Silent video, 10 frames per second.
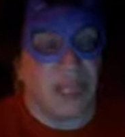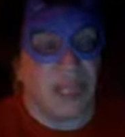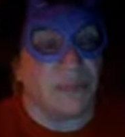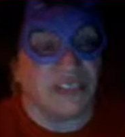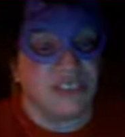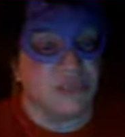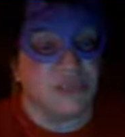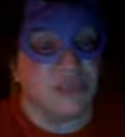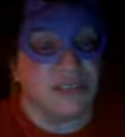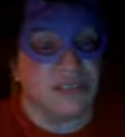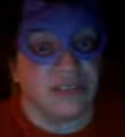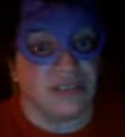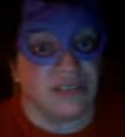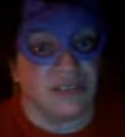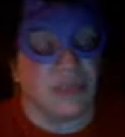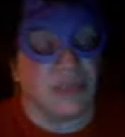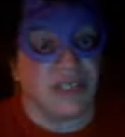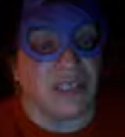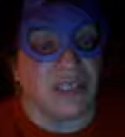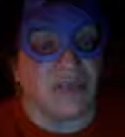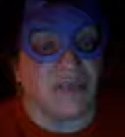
competition with, to be